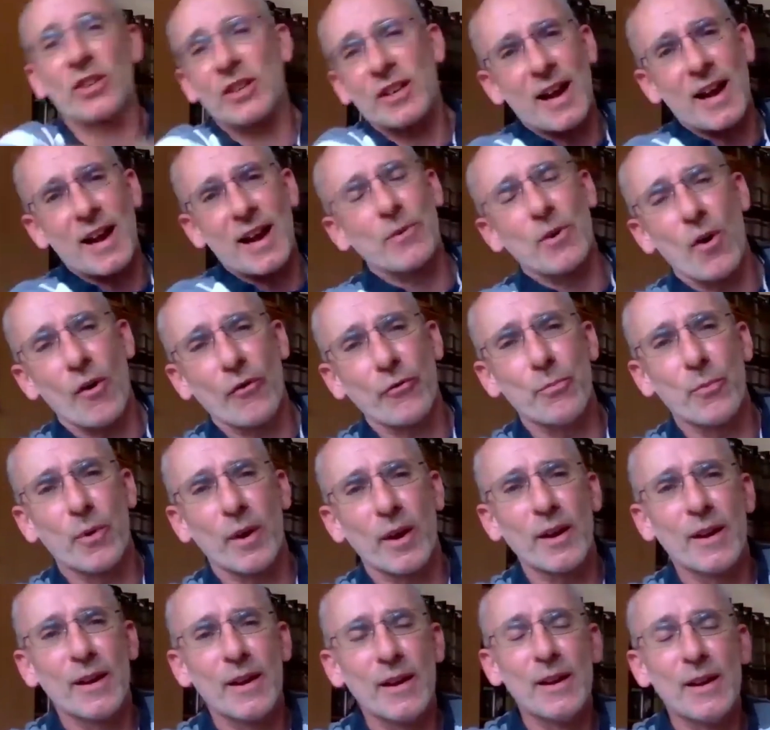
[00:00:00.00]
the camera off
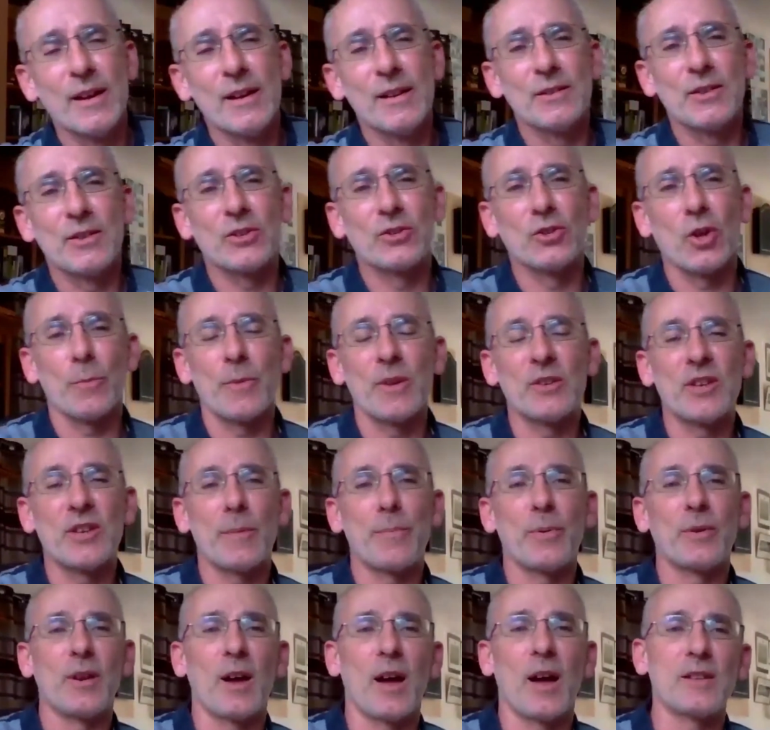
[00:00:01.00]
me to stop me
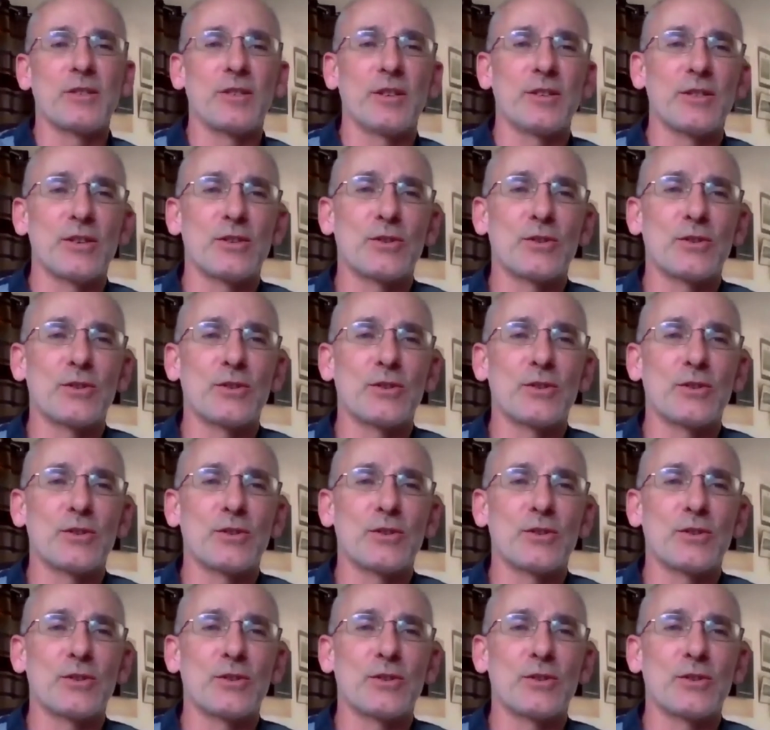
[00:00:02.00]
jeopardizing